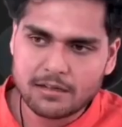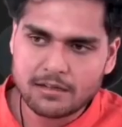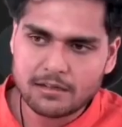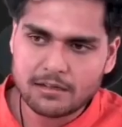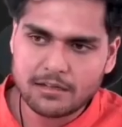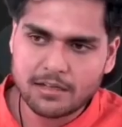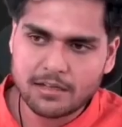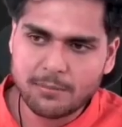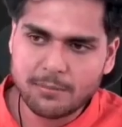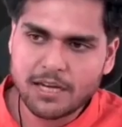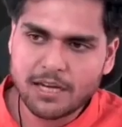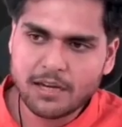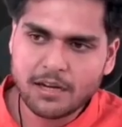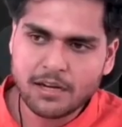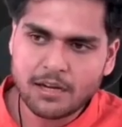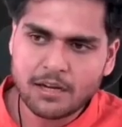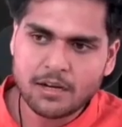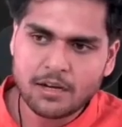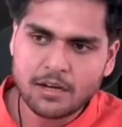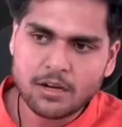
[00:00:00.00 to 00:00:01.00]

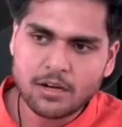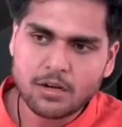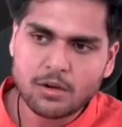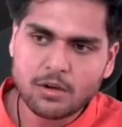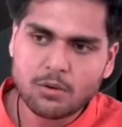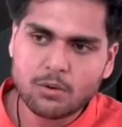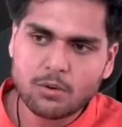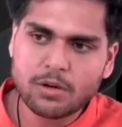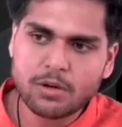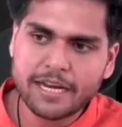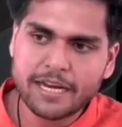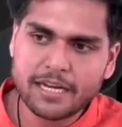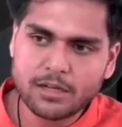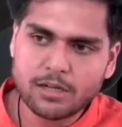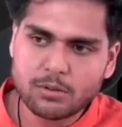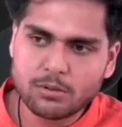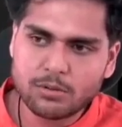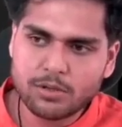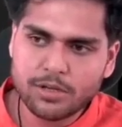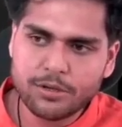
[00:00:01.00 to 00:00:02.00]

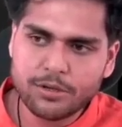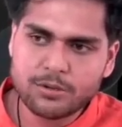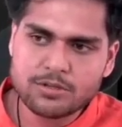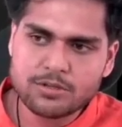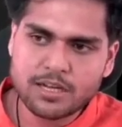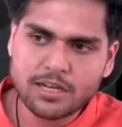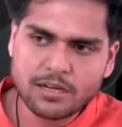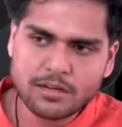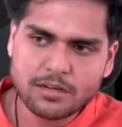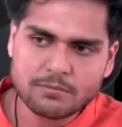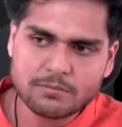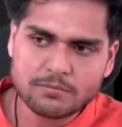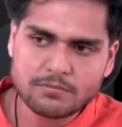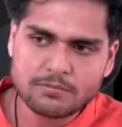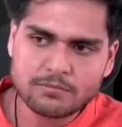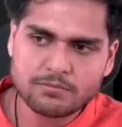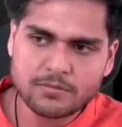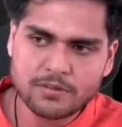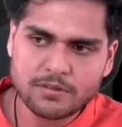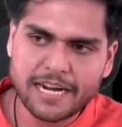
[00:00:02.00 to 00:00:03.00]
to user,
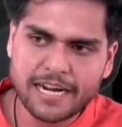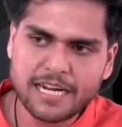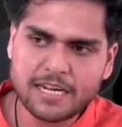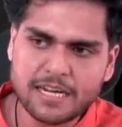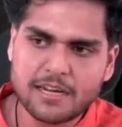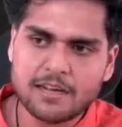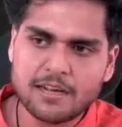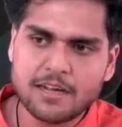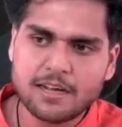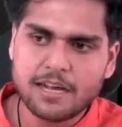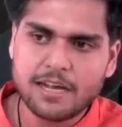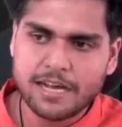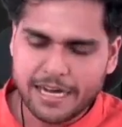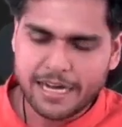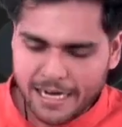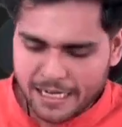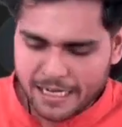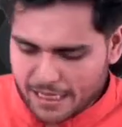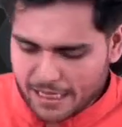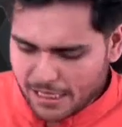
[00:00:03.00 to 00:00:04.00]
right?
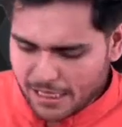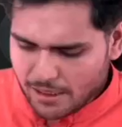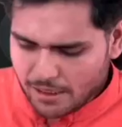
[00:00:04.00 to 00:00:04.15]
And then